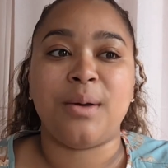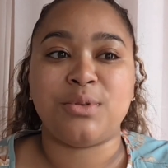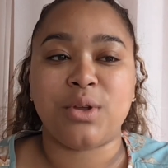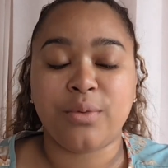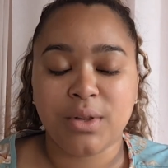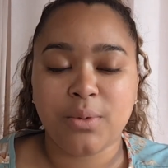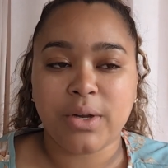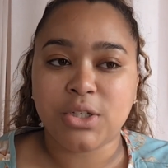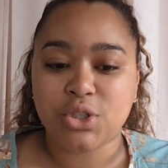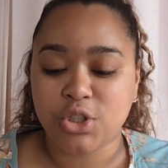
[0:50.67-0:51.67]
So I really
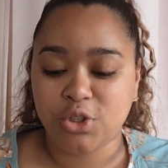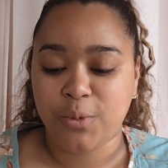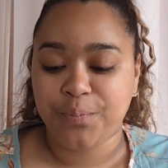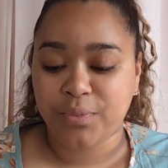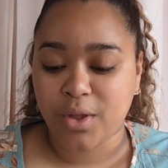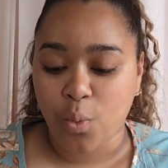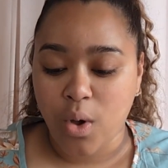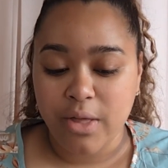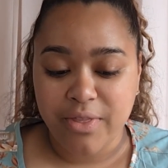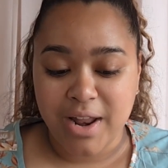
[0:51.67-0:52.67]
wanted to do
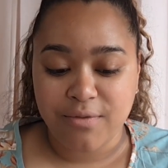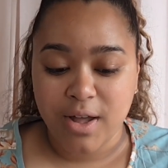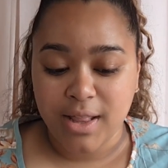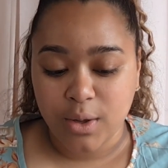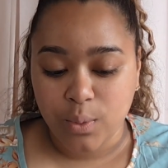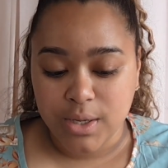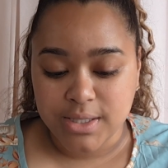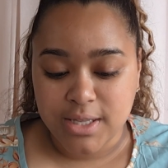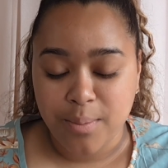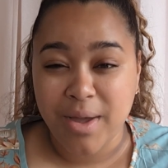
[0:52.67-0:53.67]
one that I felt like
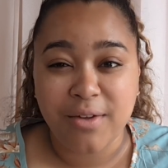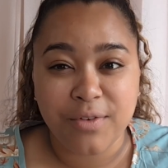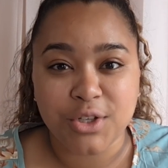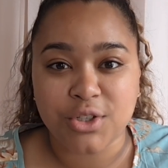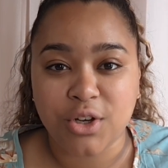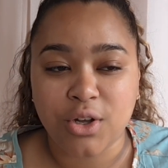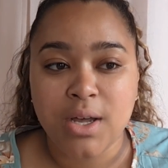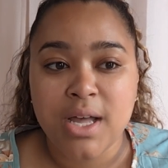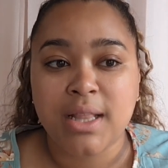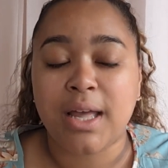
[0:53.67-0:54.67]
was beneficial,
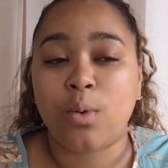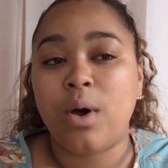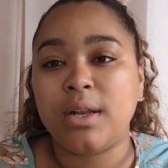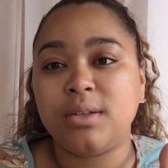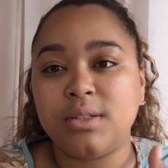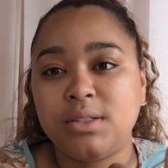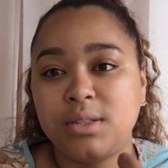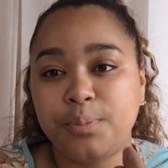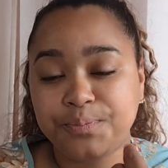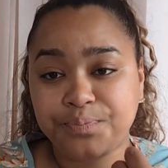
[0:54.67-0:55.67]
like
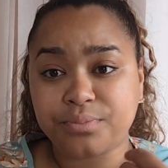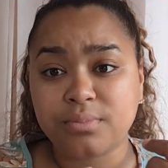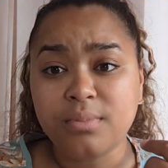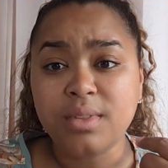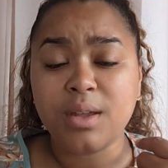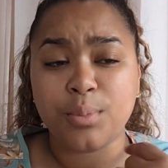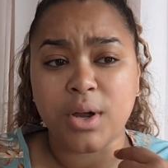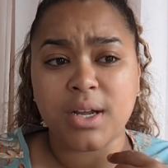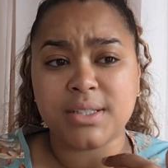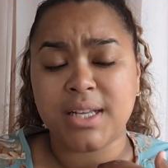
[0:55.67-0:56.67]
ones,
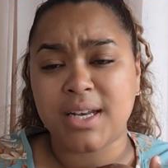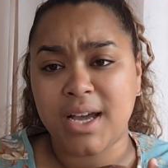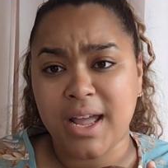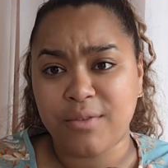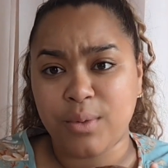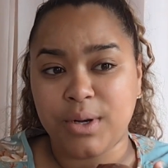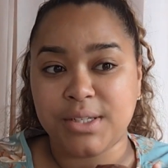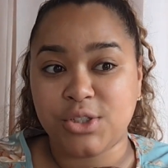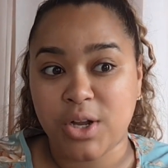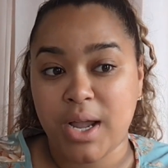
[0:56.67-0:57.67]
products that not everyone
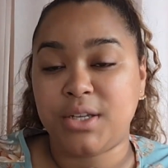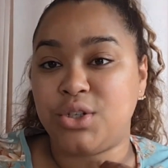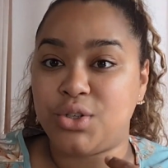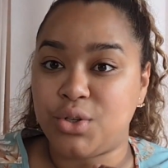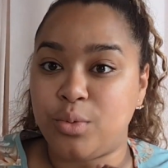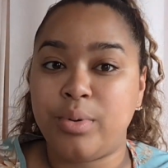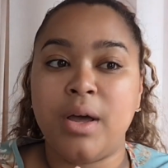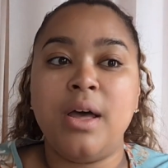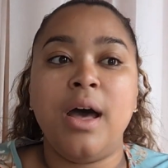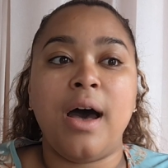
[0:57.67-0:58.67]
is trying to dupe.
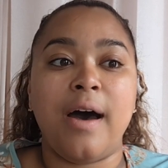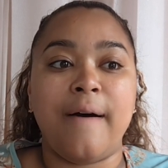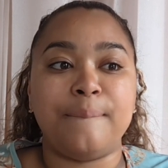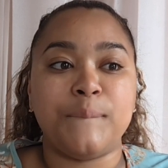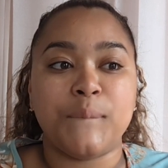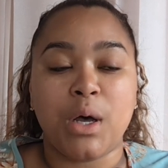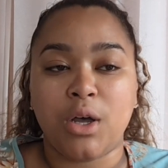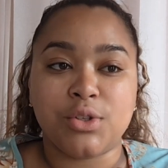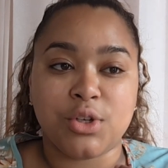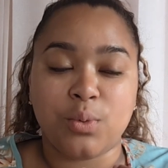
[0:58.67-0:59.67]

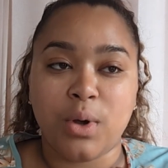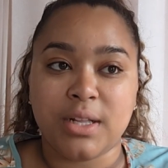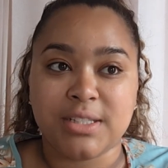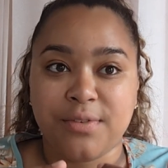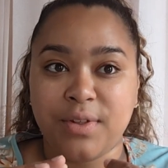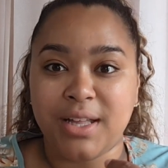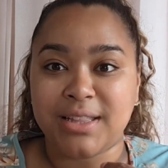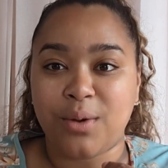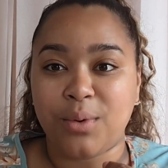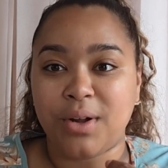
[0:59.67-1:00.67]
Also ones I feel like
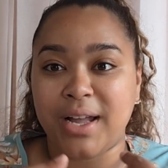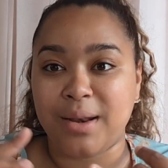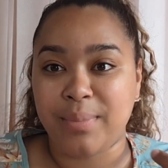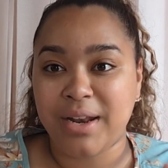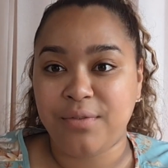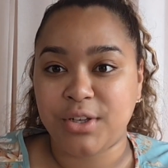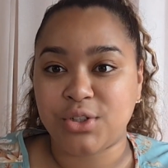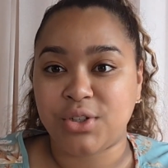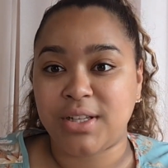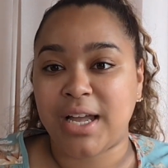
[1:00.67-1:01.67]
that were, again,
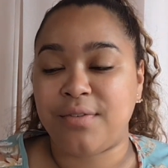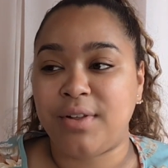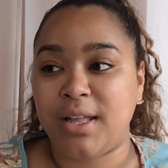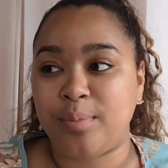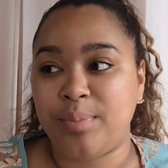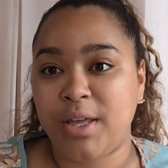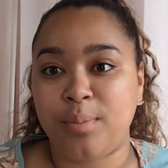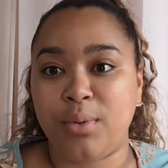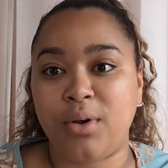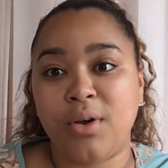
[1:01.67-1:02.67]
beneficial. Like I feel like
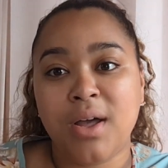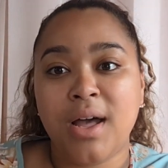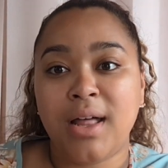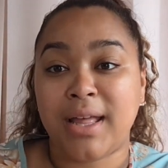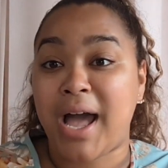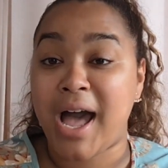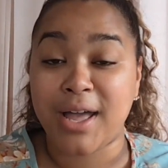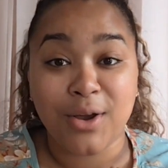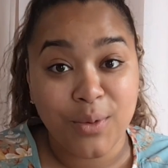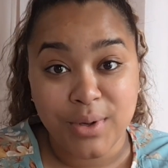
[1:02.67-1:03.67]
people, like
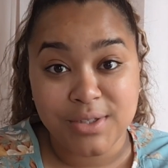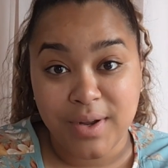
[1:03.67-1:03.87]
I always